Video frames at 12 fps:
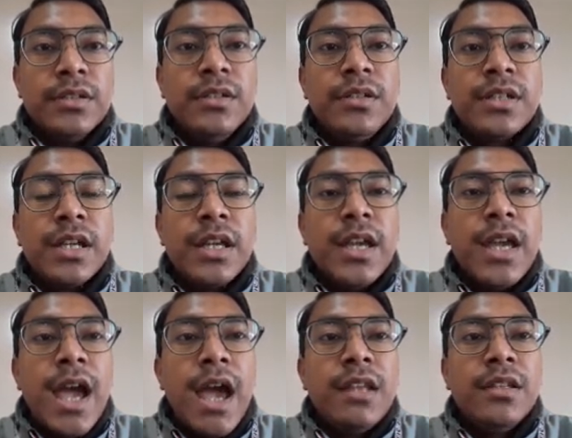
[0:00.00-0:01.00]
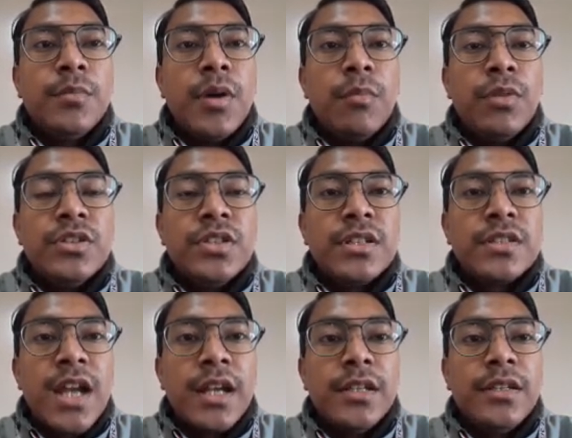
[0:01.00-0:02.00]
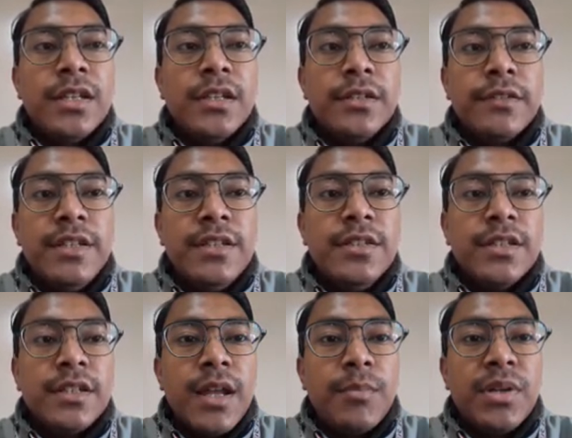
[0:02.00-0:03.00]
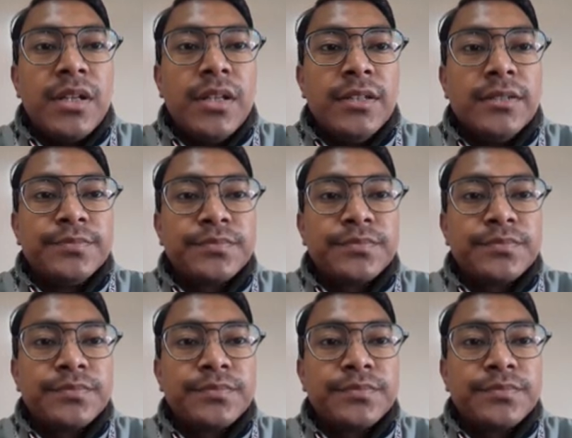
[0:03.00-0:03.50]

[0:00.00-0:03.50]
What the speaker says: Okay, and the population started increasing rapidly.